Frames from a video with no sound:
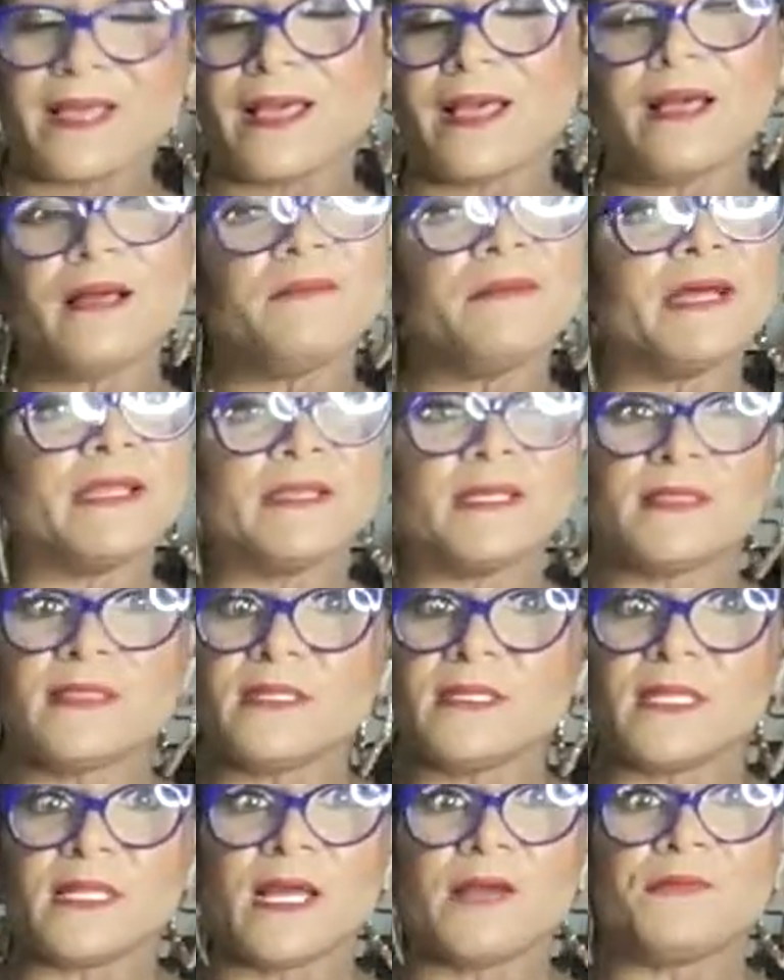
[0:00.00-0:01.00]
I don't buy nothing
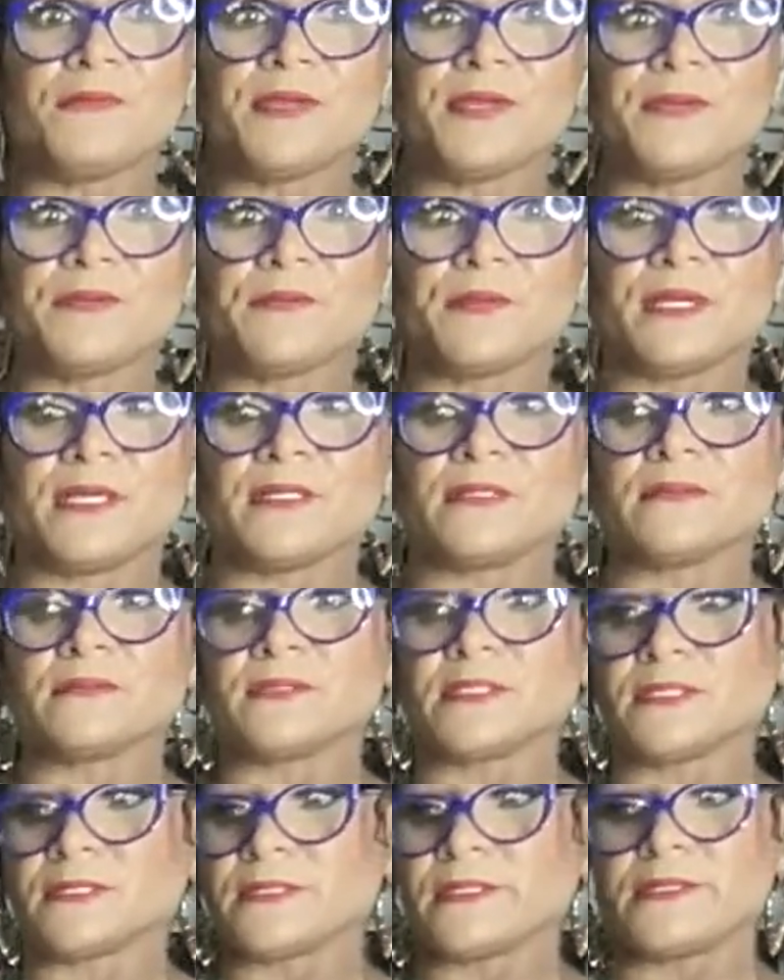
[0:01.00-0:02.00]
that I wouldn't wear,
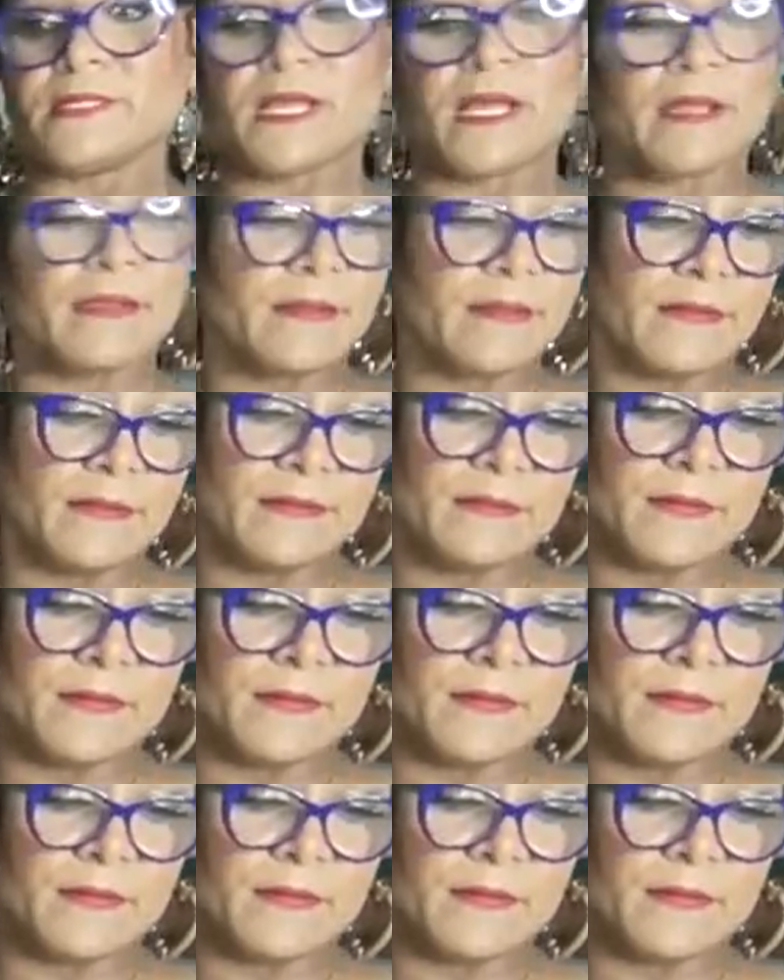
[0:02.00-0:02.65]
just so y'all know.